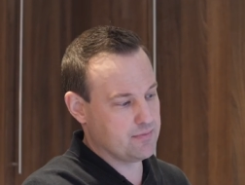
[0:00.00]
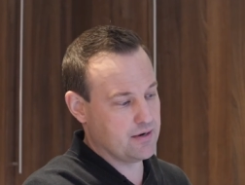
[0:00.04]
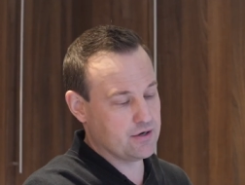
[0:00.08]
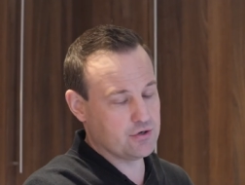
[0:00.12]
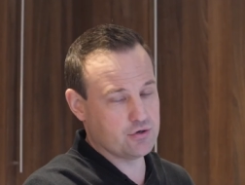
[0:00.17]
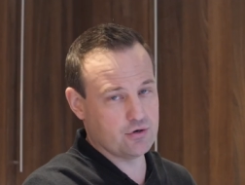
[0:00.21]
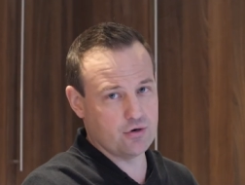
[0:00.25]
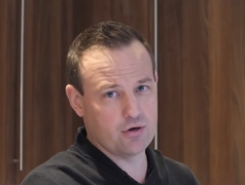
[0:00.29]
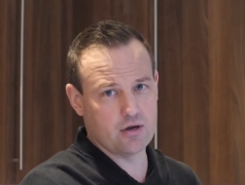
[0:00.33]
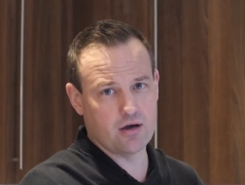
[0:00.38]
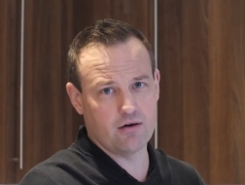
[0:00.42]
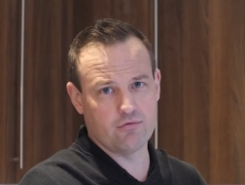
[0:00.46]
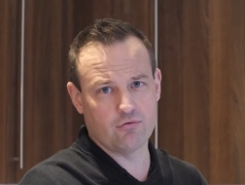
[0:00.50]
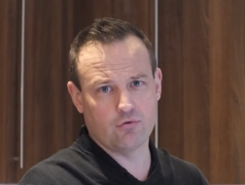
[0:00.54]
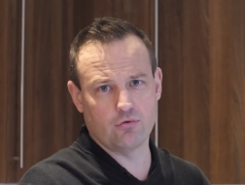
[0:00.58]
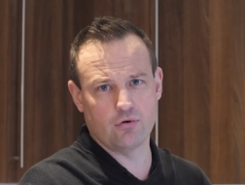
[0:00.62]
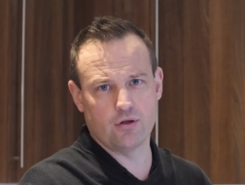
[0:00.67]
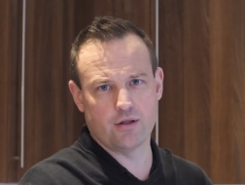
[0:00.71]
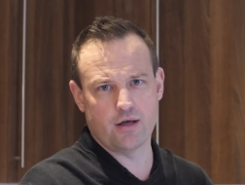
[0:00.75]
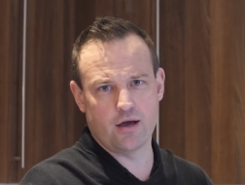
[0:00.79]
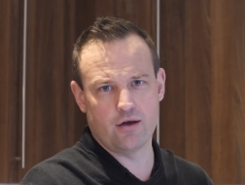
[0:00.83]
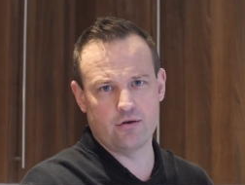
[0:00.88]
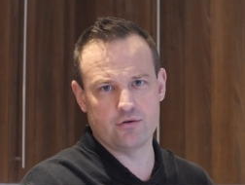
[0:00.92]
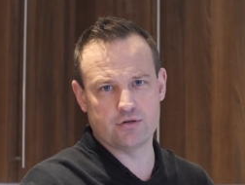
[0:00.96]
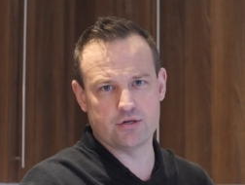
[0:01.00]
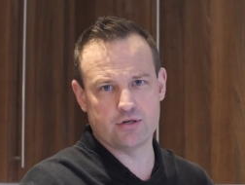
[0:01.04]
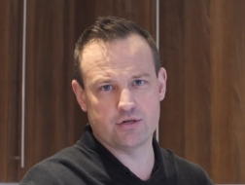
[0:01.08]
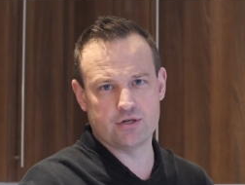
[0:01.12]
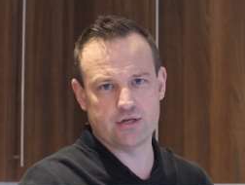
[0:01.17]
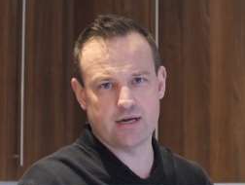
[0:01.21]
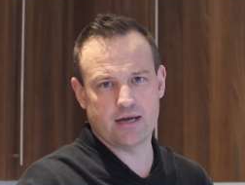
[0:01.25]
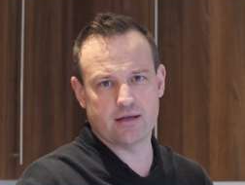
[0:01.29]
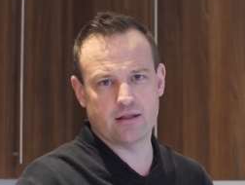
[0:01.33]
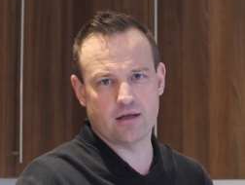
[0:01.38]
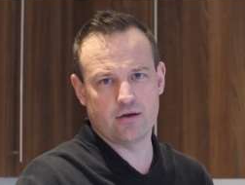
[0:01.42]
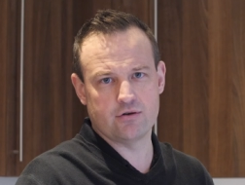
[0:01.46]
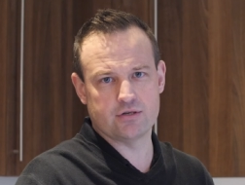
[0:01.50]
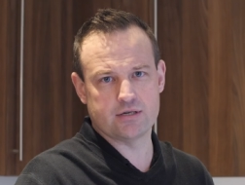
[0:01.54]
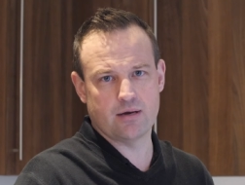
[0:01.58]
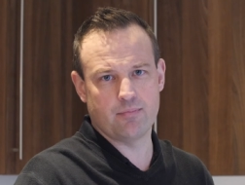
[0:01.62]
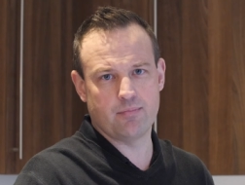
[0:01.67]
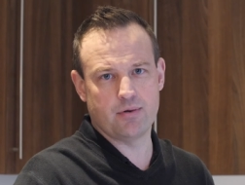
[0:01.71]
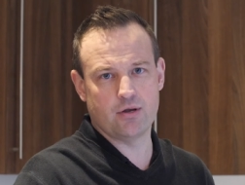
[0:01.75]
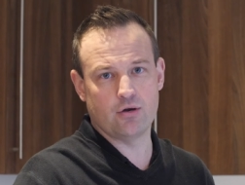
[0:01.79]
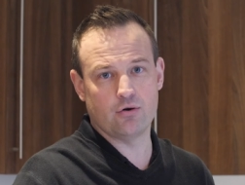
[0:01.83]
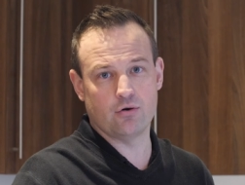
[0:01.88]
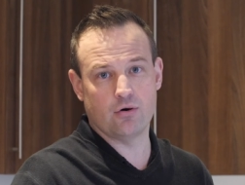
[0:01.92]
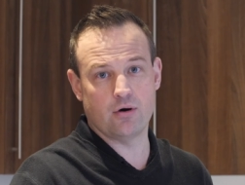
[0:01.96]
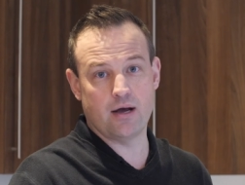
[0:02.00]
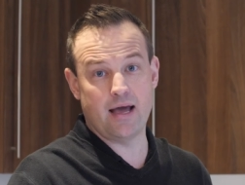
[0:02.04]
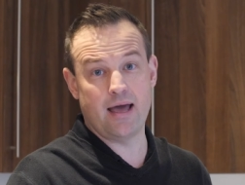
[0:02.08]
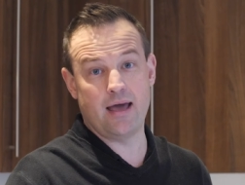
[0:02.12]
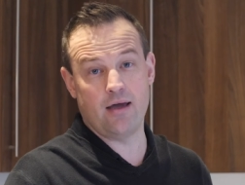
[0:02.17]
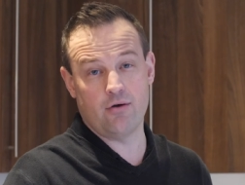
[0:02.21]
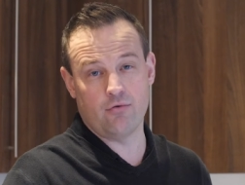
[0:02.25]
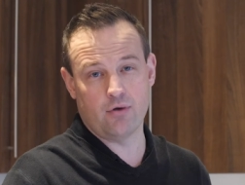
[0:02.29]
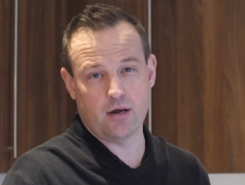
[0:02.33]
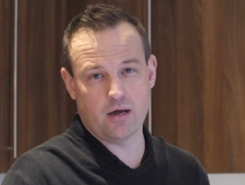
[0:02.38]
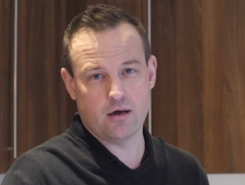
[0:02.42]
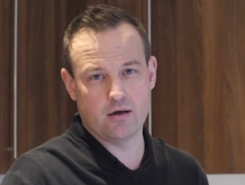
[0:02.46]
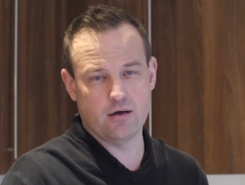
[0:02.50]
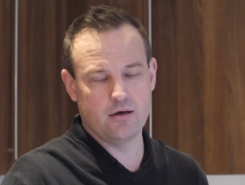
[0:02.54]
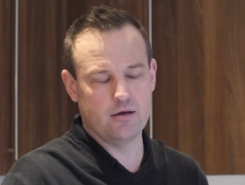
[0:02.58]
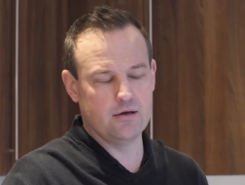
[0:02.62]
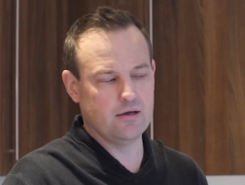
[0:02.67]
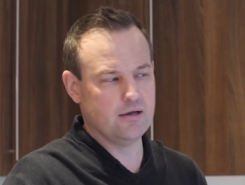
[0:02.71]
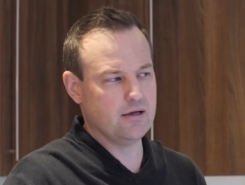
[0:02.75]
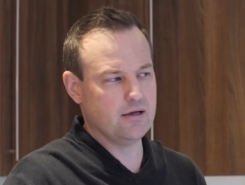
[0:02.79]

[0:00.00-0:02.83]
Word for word: Make sure you cover all of those and check those up in your area.